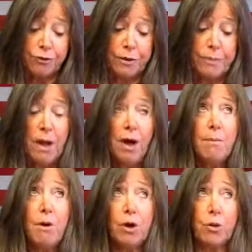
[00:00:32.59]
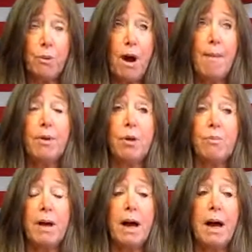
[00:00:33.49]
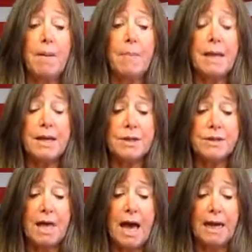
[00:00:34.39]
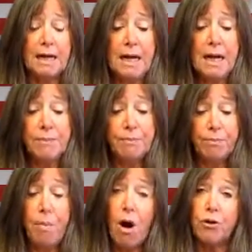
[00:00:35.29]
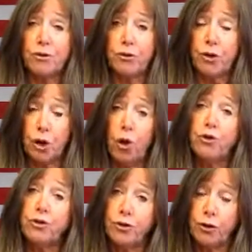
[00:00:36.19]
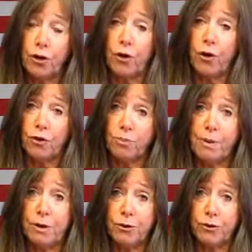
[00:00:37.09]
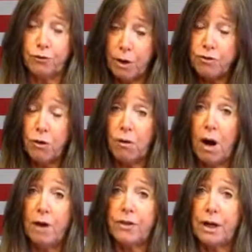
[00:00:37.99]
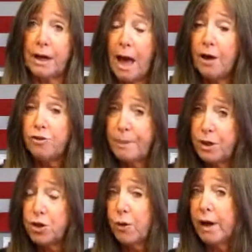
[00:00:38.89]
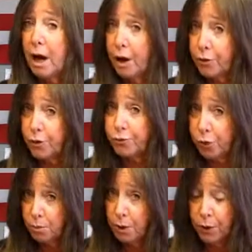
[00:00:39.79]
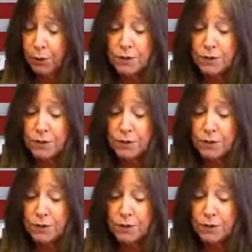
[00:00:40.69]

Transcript: And part of the problem is that Mars is closer to the Earth because it's retrograde than it has been during other full moons.